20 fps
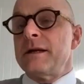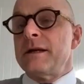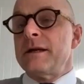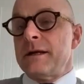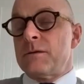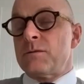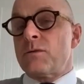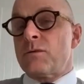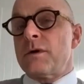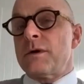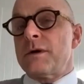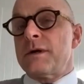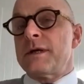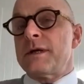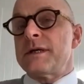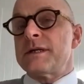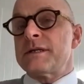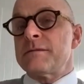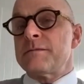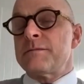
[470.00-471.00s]
network
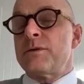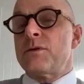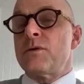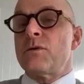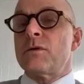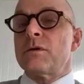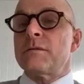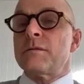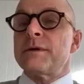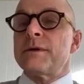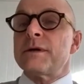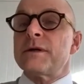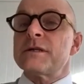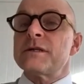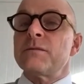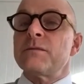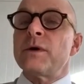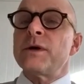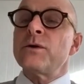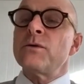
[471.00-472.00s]
is important
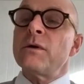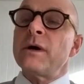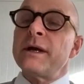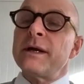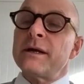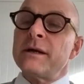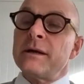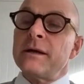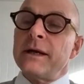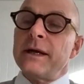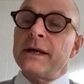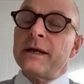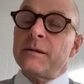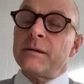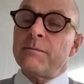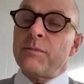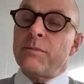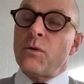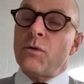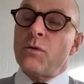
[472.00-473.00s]
because when you are in a
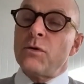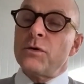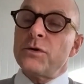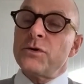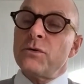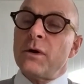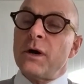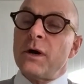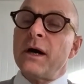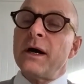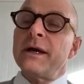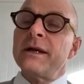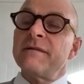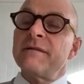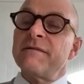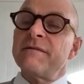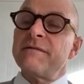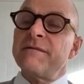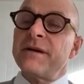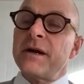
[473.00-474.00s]
board, you are in a
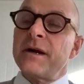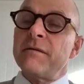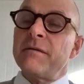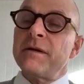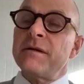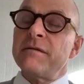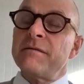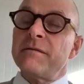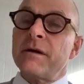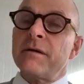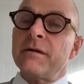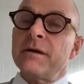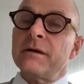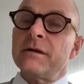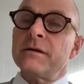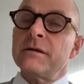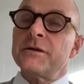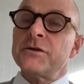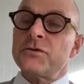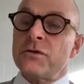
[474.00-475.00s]
very, very
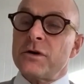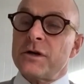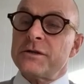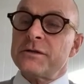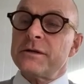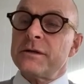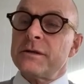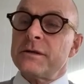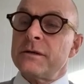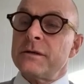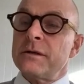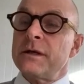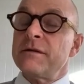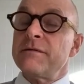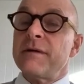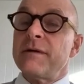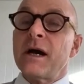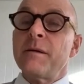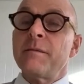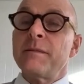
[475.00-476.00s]
trusted
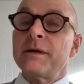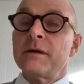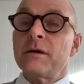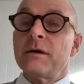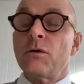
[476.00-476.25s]
environment.